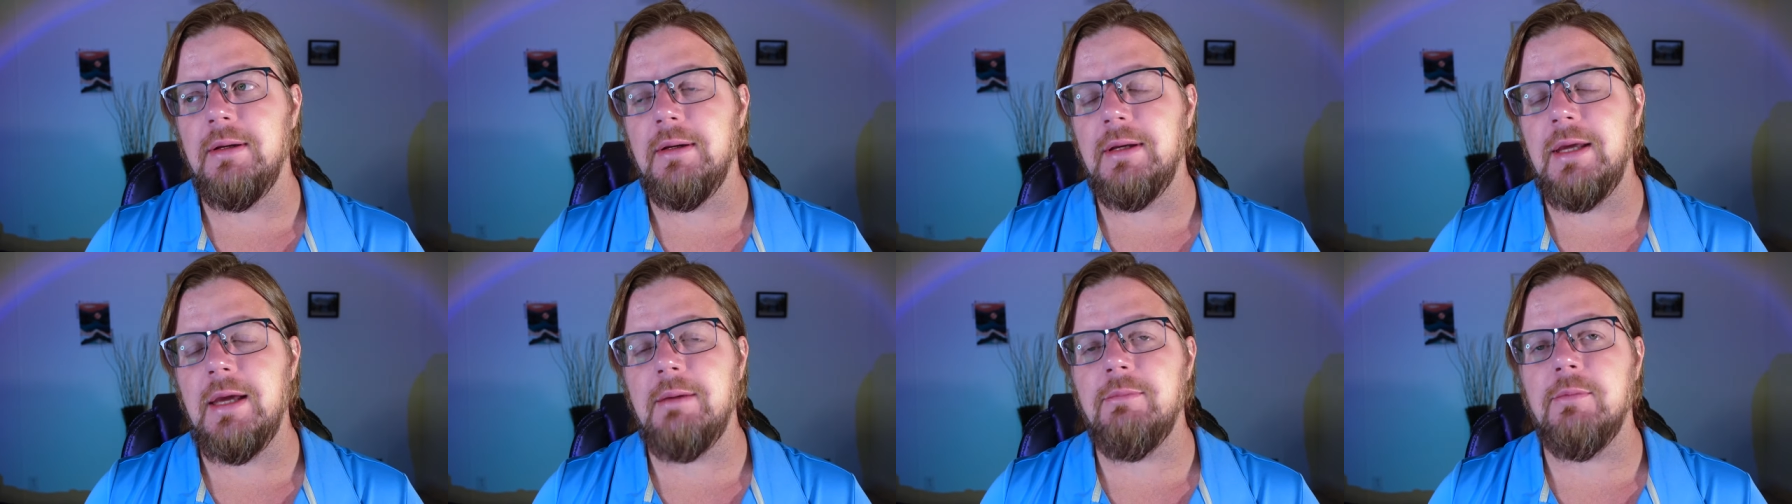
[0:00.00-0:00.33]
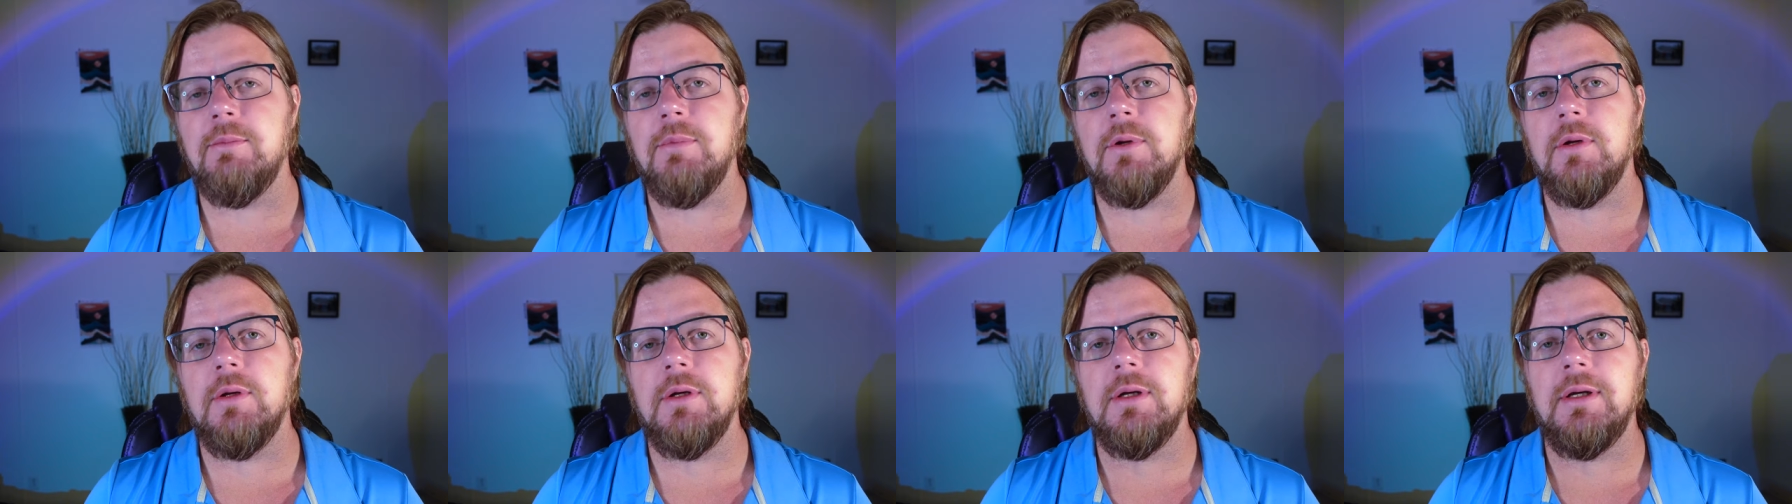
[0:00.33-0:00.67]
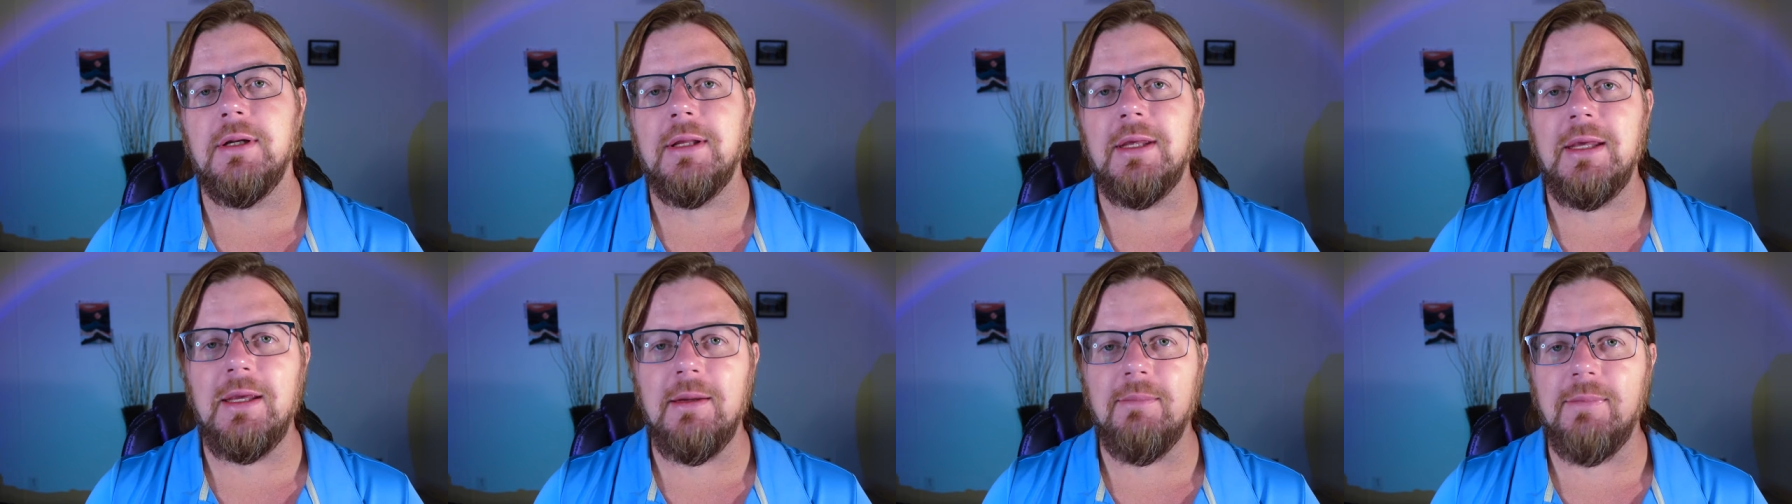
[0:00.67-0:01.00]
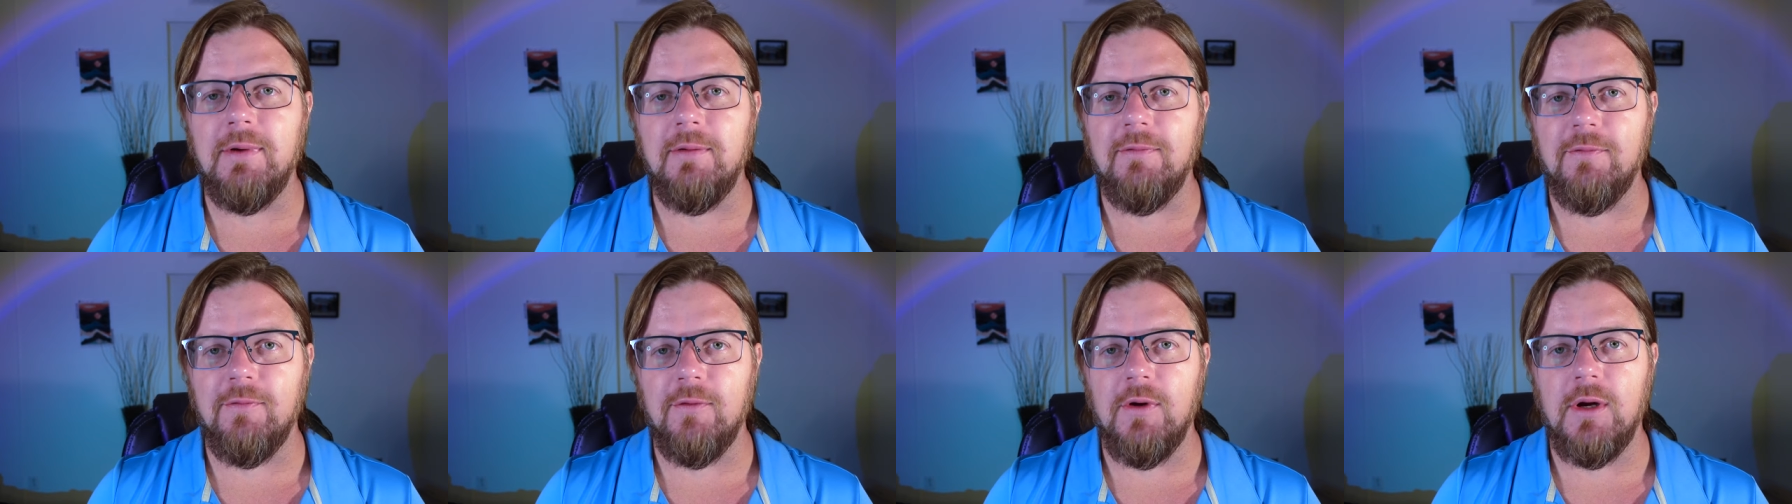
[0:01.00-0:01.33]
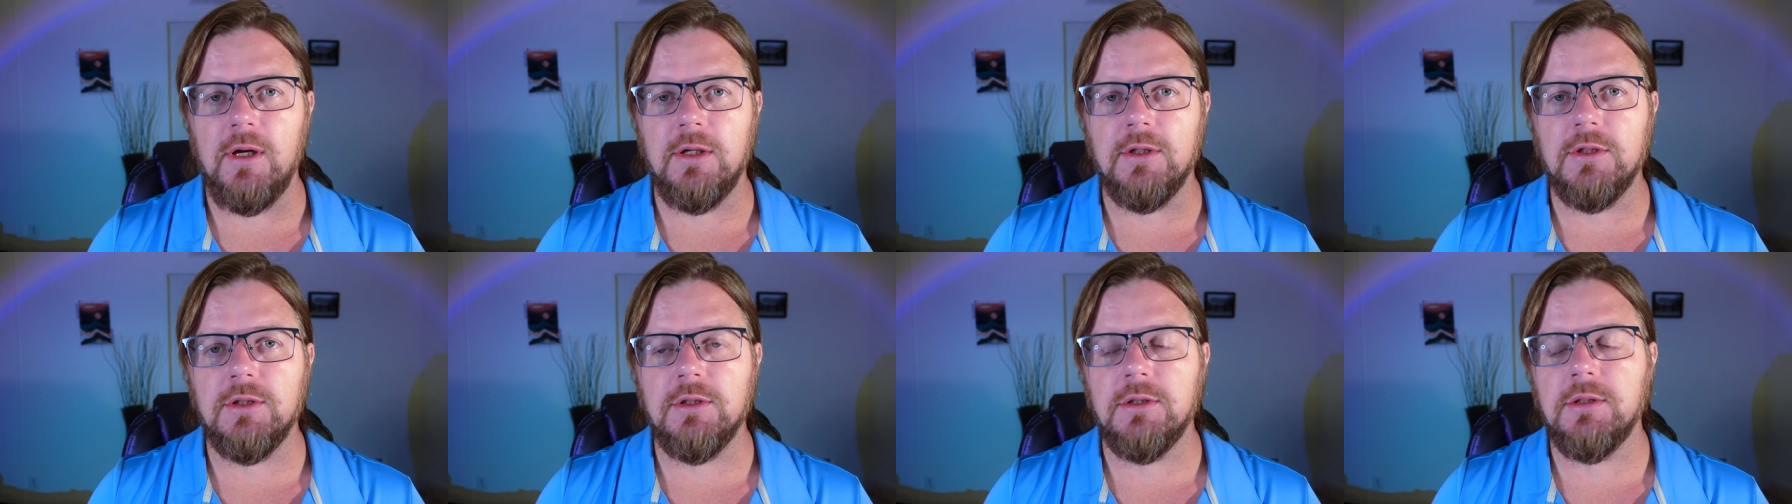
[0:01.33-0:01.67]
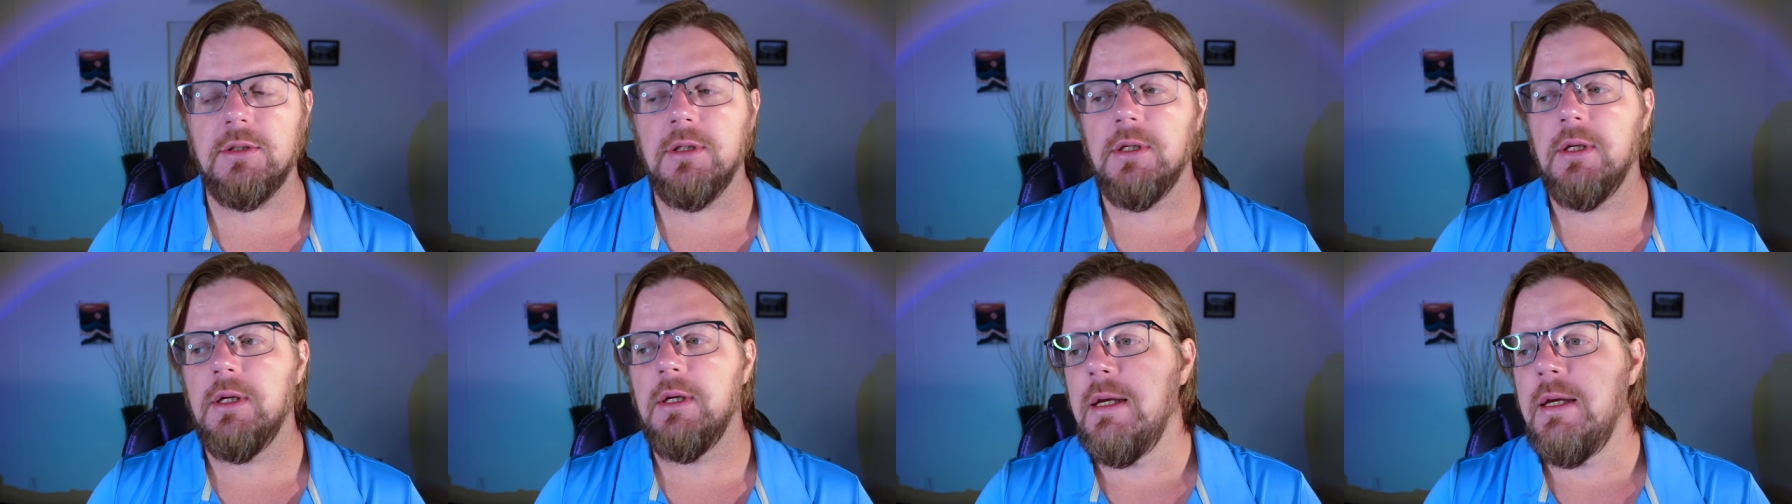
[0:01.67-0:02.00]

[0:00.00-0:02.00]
capability to keep it fresh.